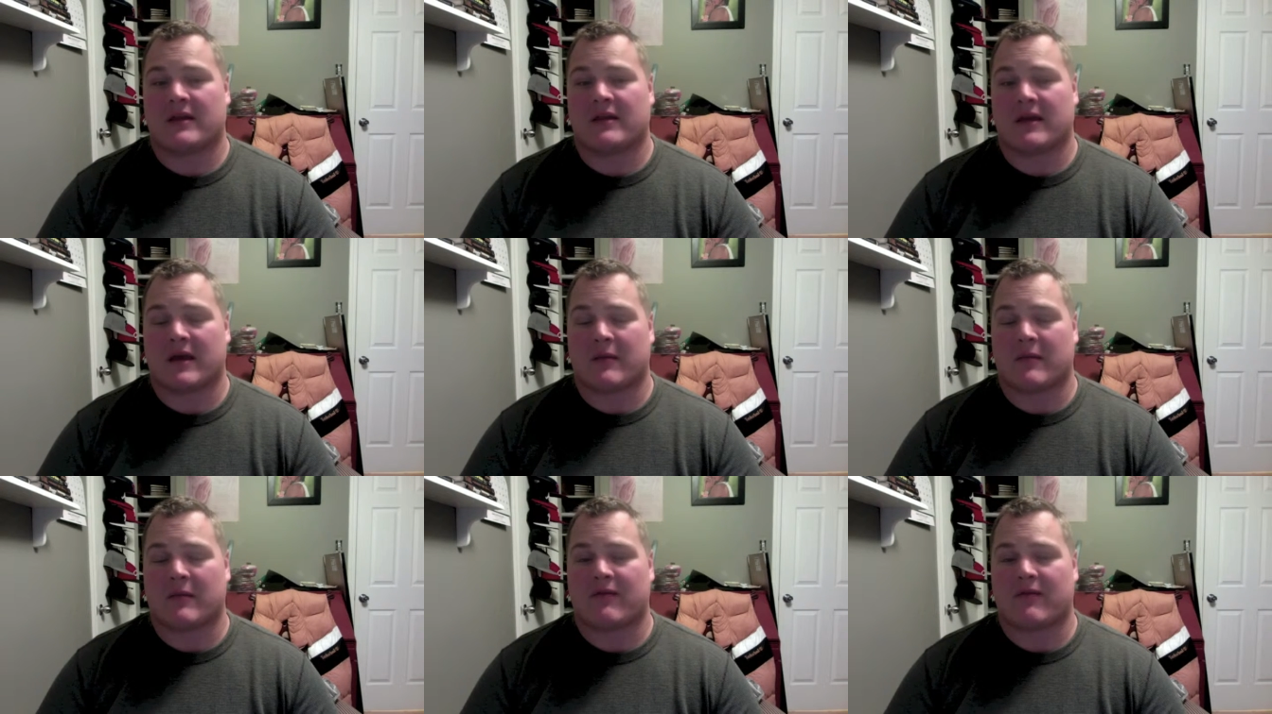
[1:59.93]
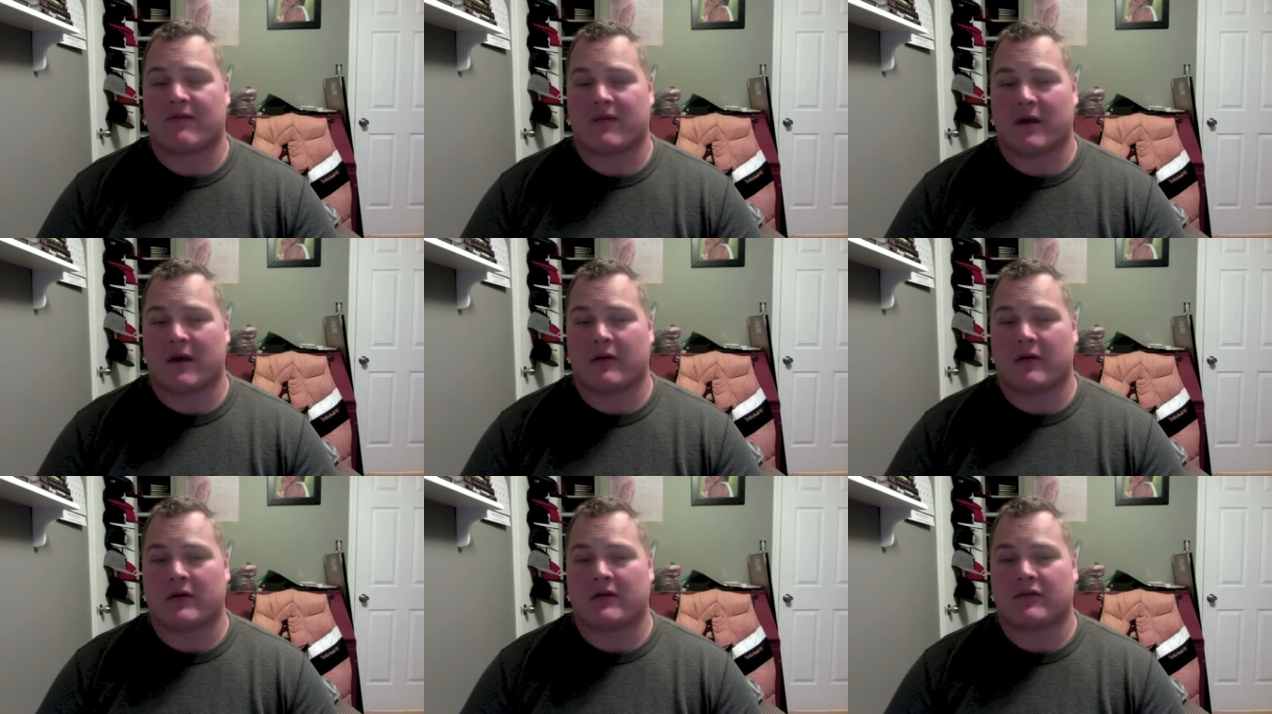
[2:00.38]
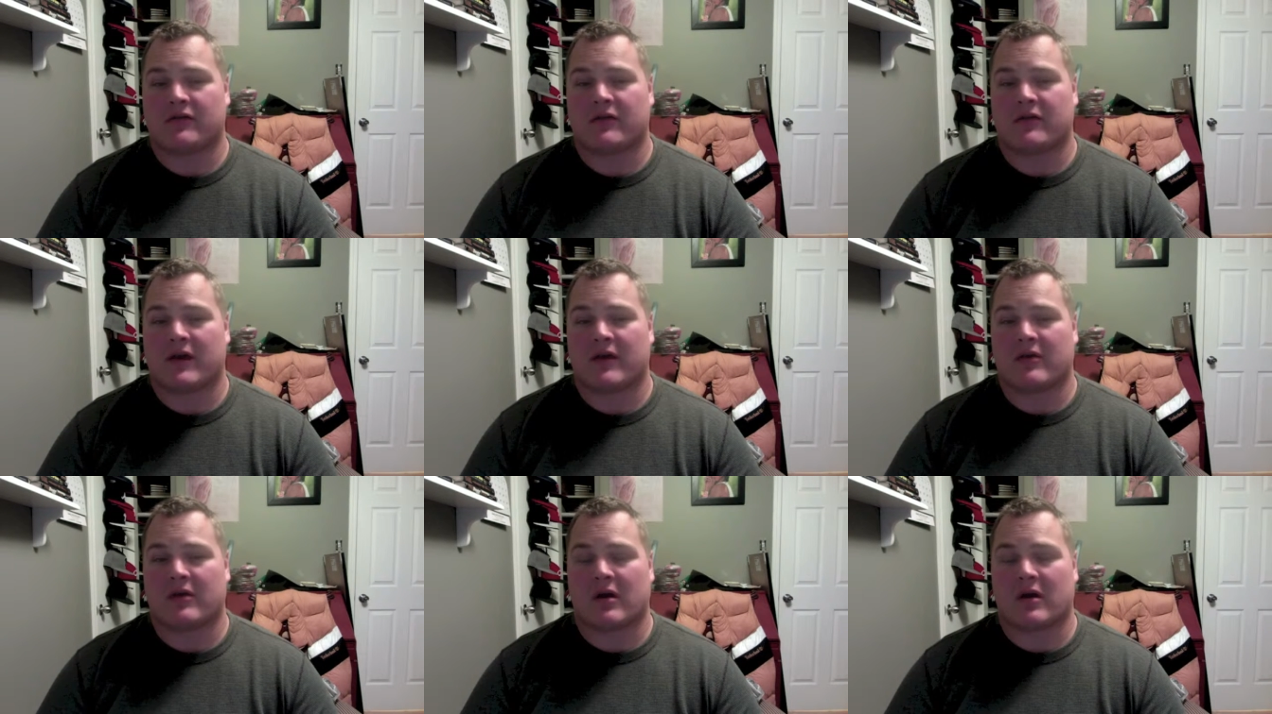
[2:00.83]
like my failures
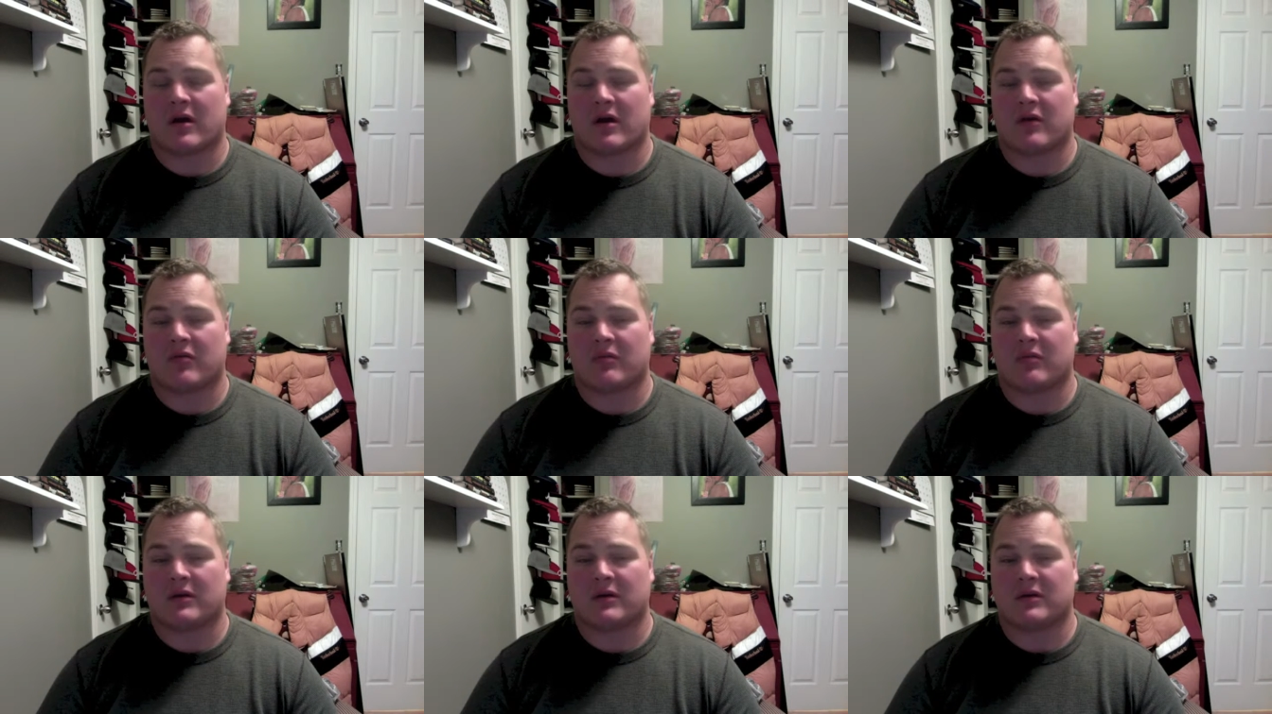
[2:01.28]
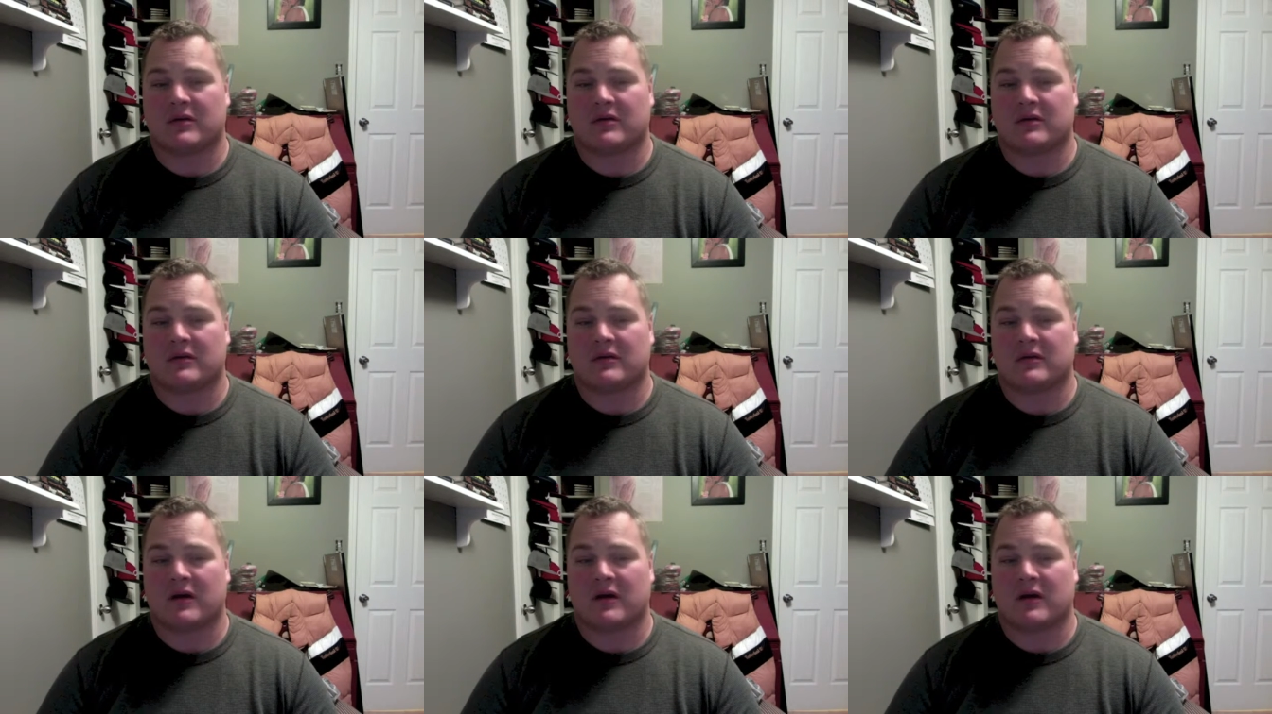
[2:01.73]
as a husband,